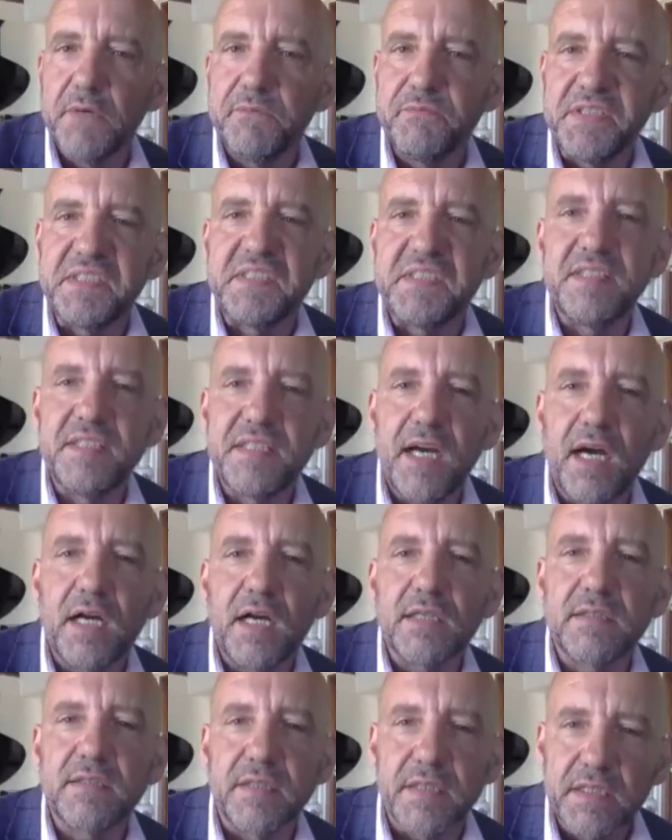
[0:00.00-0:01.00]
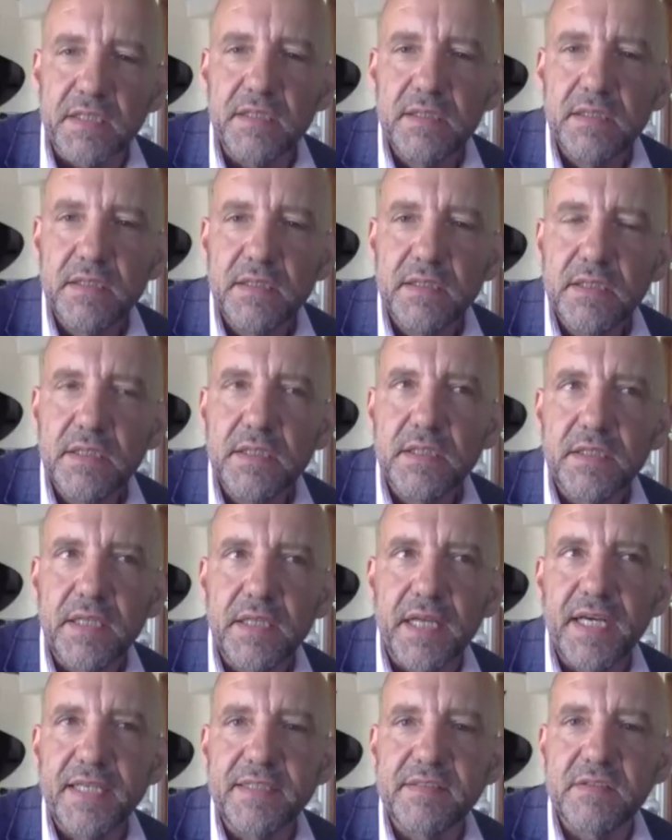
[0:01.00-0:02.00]
Visidarte
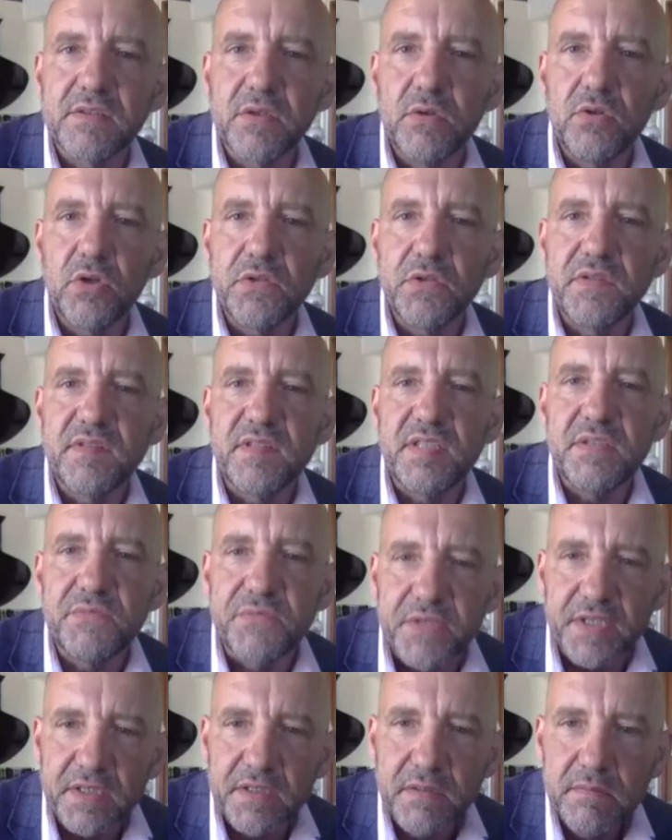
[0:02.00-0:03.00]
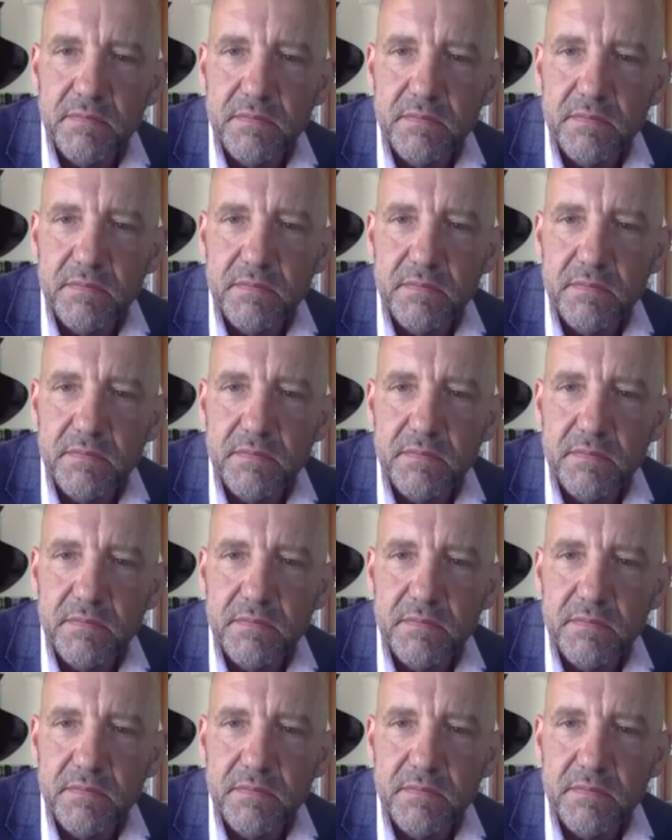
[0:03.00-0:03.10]
that I saw on TV.